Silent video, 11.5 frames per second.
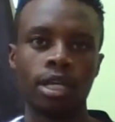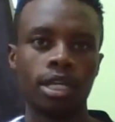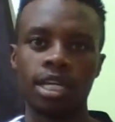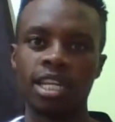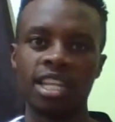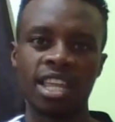
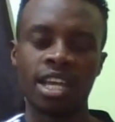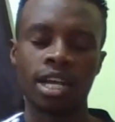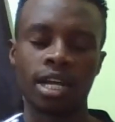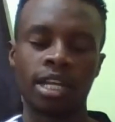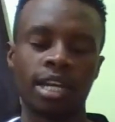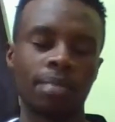Anything
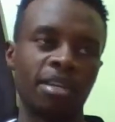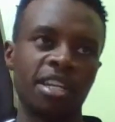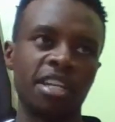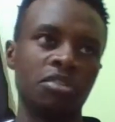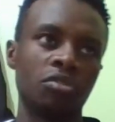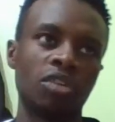can happen,
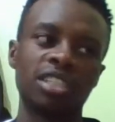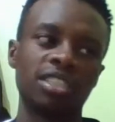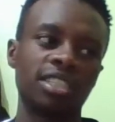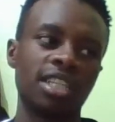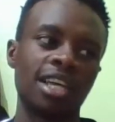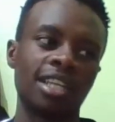and you can't
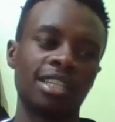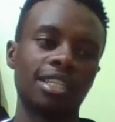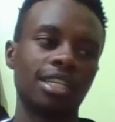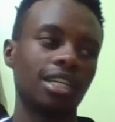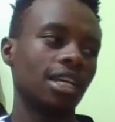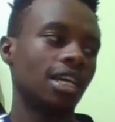say
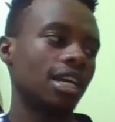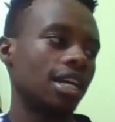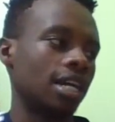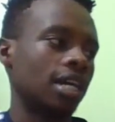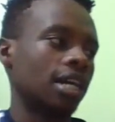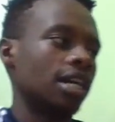
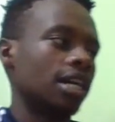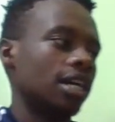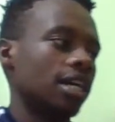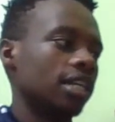that